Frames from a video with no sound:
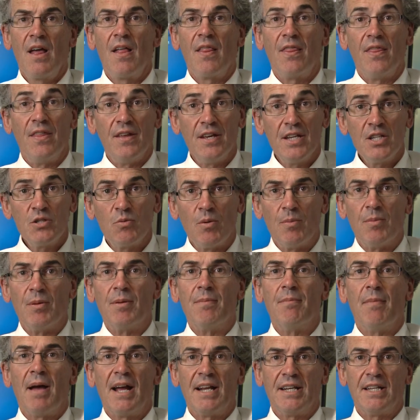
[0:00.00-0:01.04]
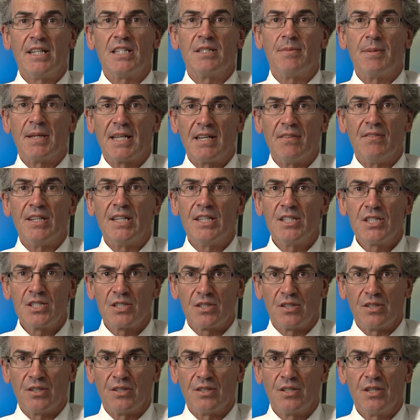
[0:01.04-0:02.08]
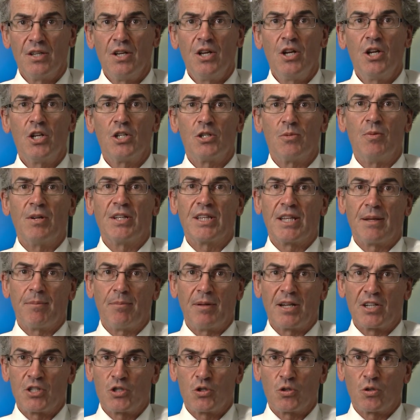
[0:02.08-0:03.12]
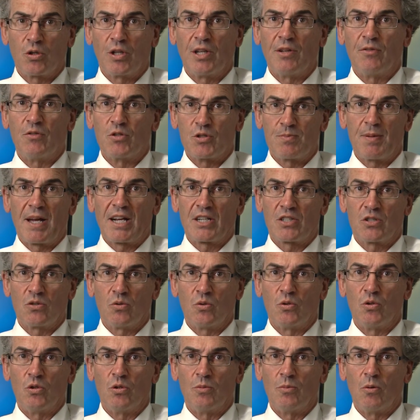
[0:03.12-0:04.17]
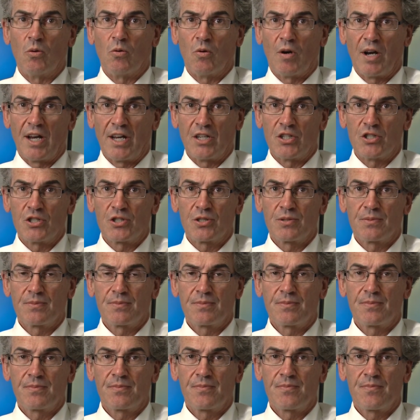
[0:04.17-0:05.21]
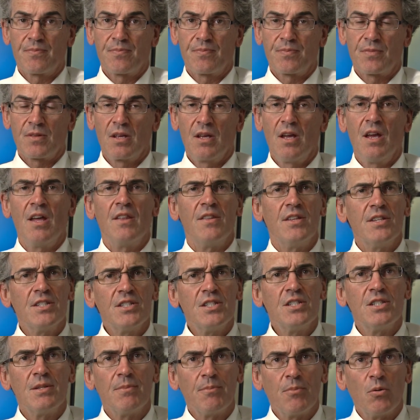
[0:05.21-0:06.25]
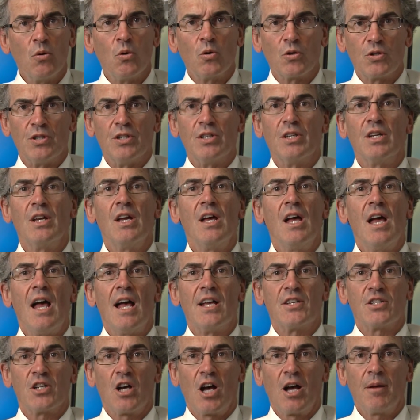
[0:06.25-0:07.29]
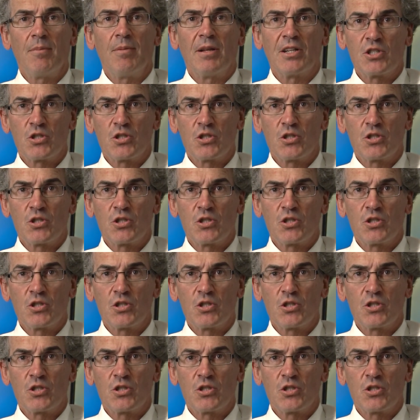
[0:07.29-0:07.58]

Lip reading: These women may need to be given insulin to bring their blood sugar levels back to a normal range. This is important as high blood